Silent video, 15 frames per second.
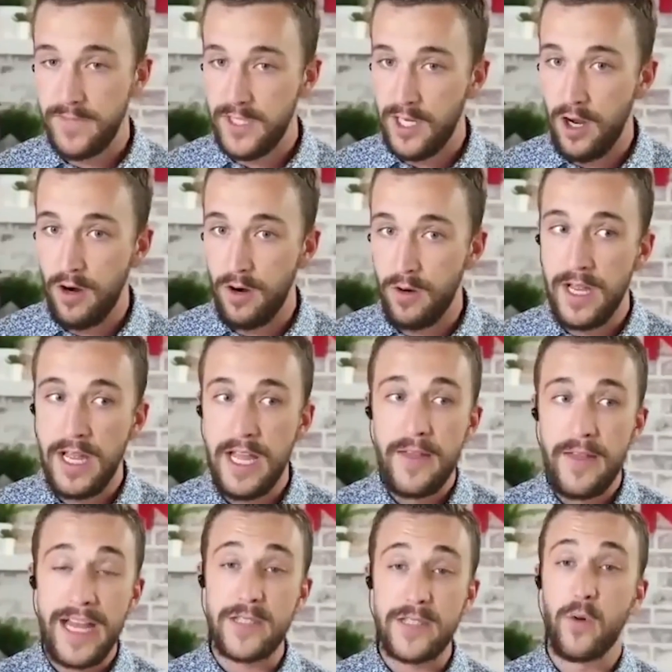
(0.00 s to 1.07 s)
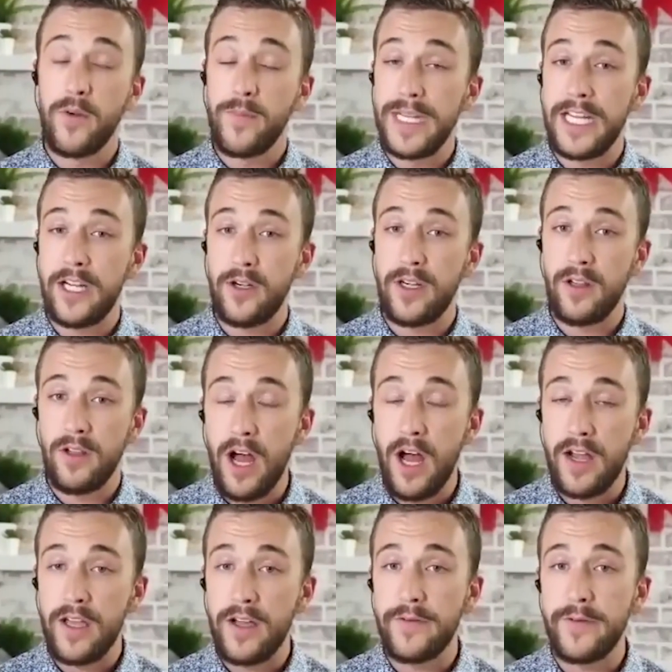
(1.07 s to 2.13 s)
So that's what we've been hearing a
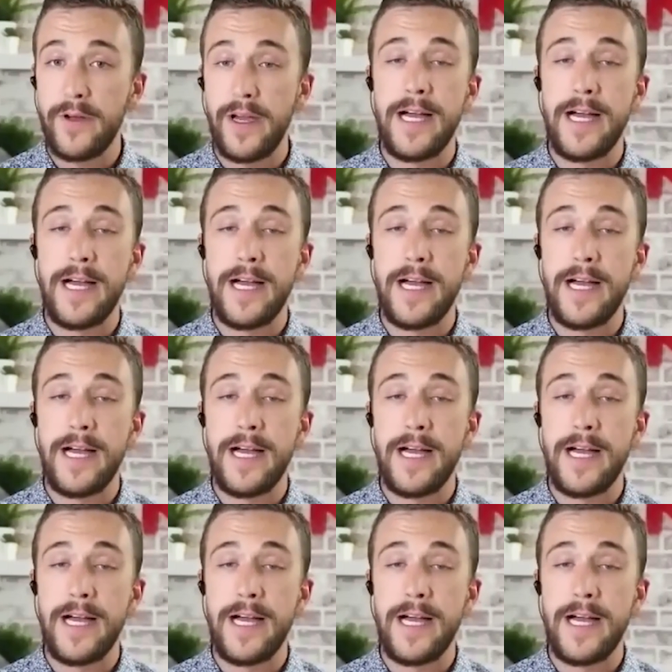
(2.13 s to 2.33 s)
lot of.